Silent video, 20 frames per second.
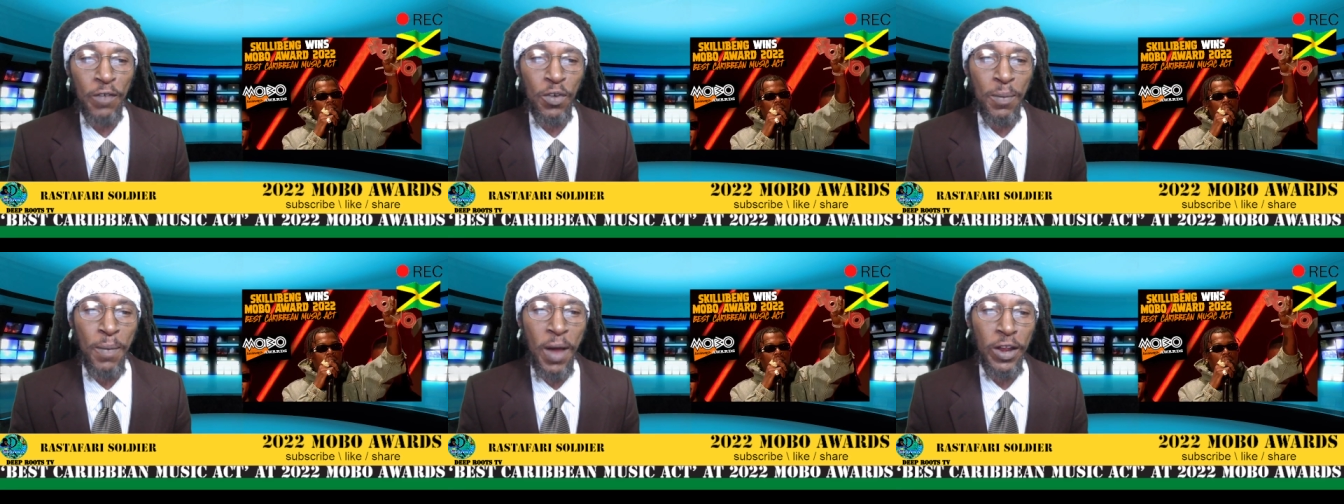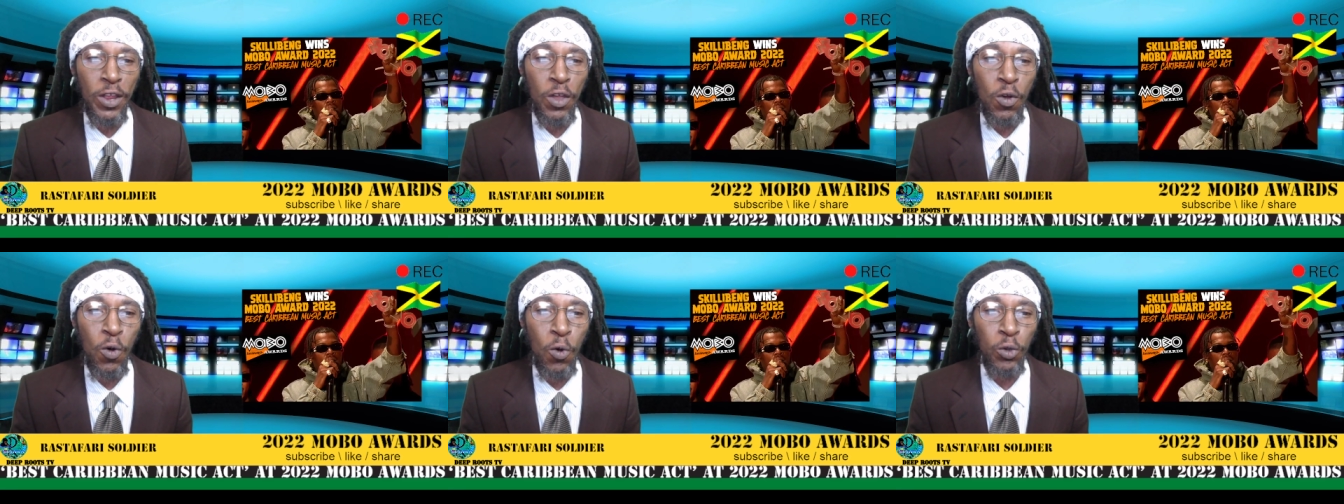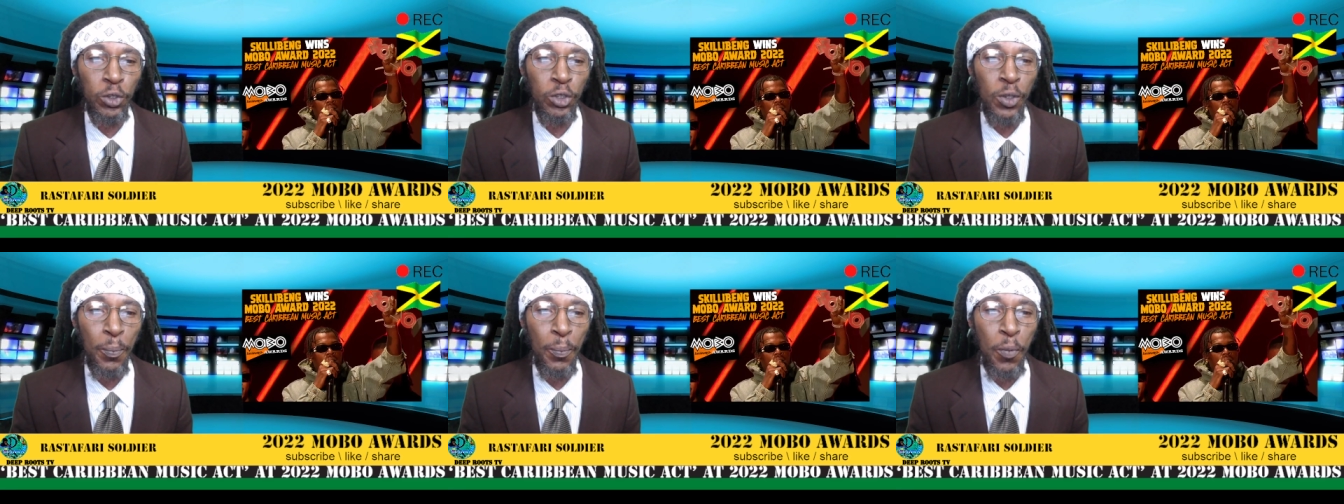Everybody
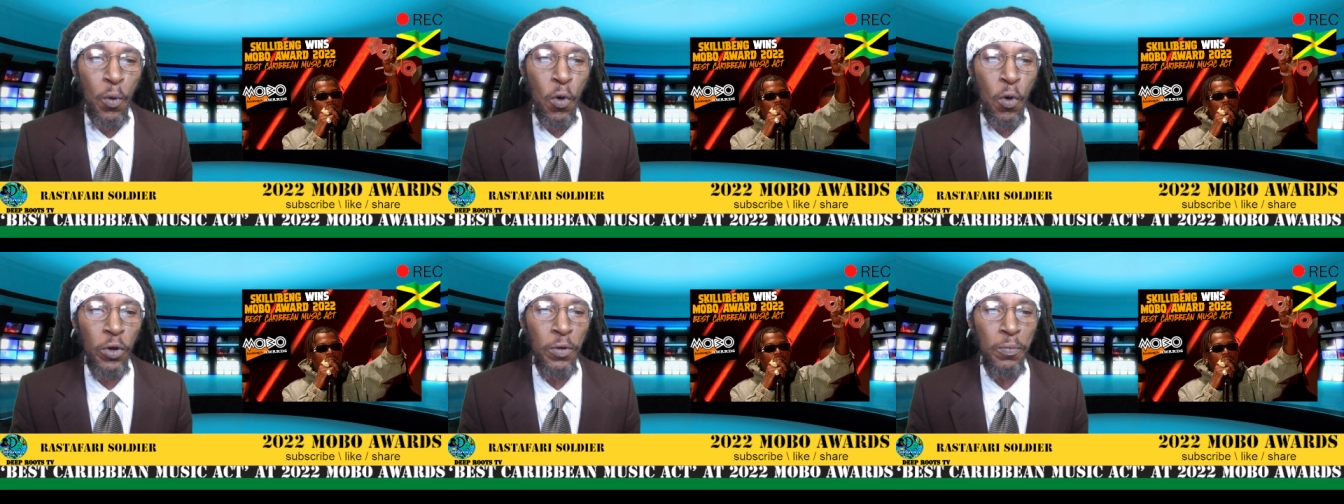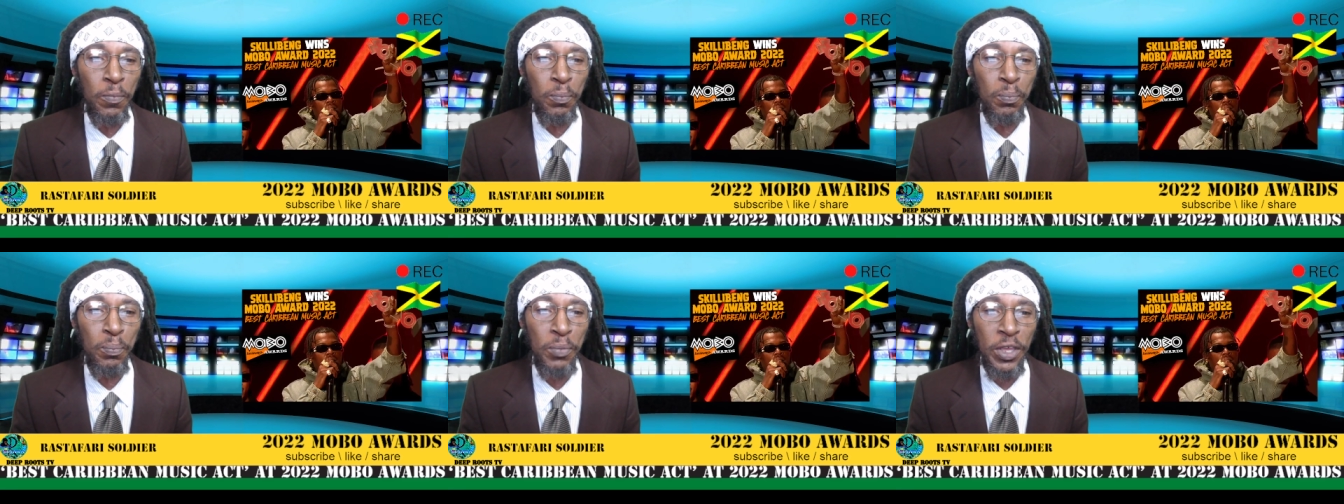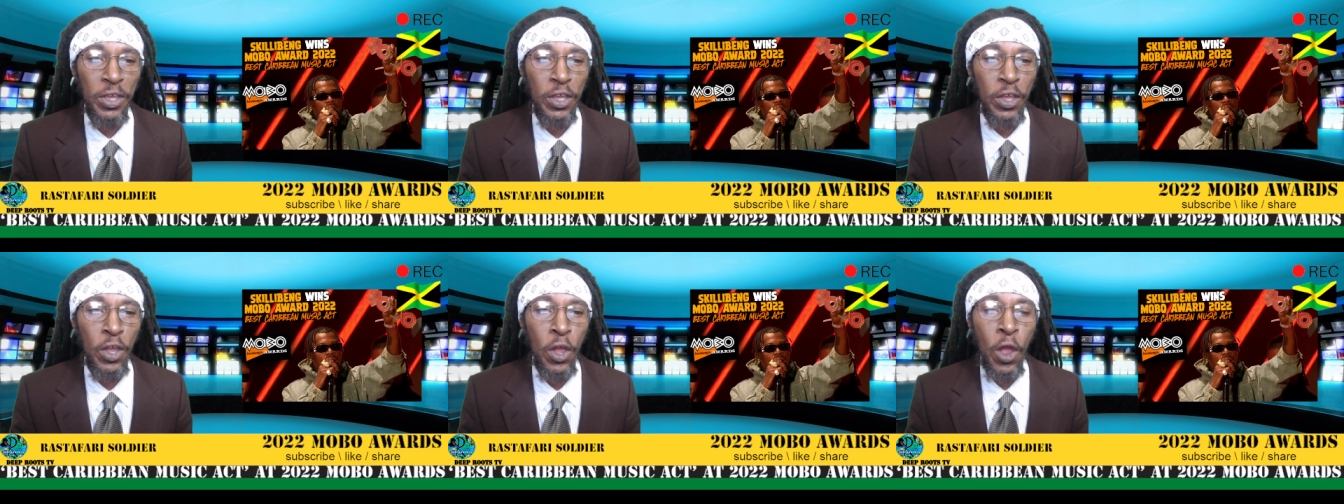who support
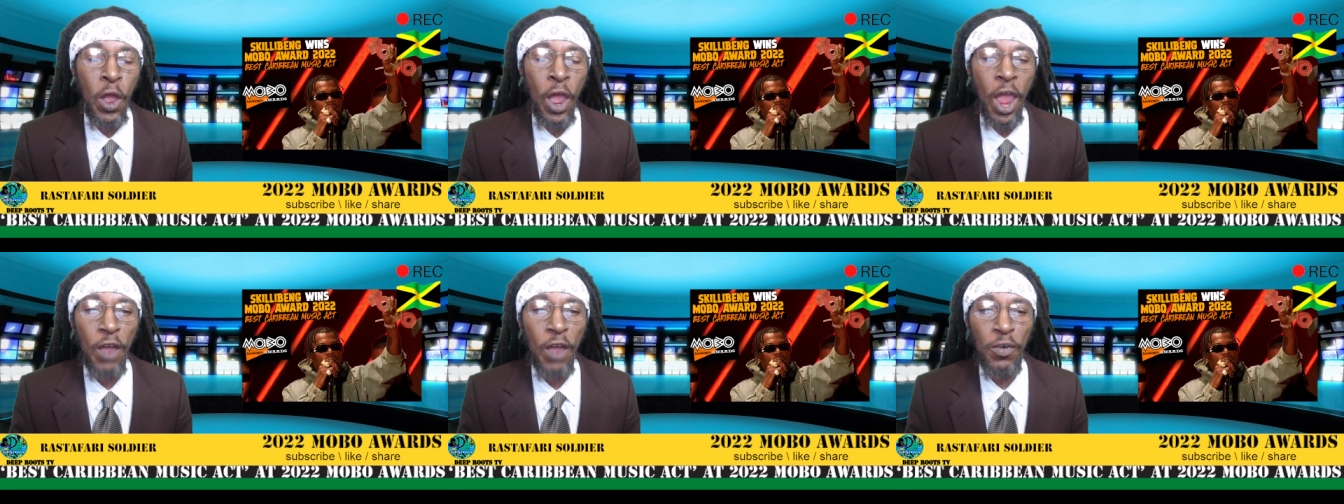me,